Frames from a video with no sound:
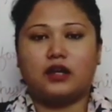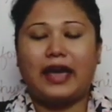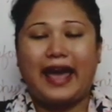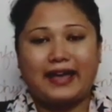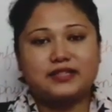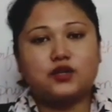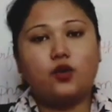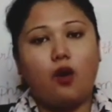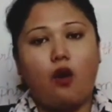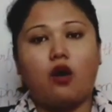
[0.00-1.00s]
As you
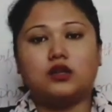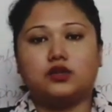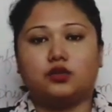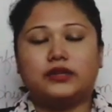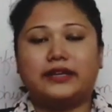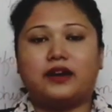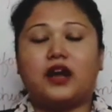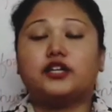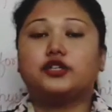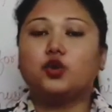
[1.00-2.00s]
all know, there
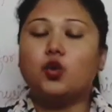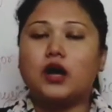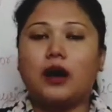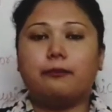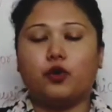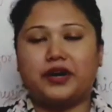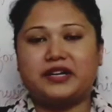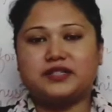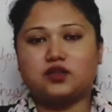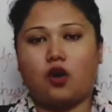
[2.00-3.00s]
are two
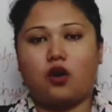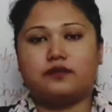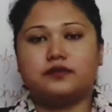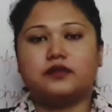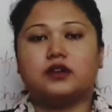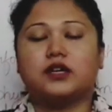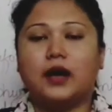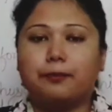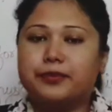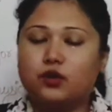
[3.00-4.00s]
components of
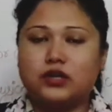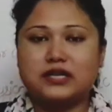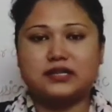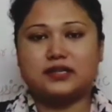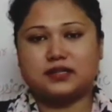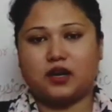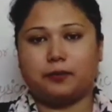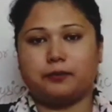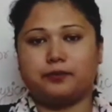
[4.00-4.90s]
computer system.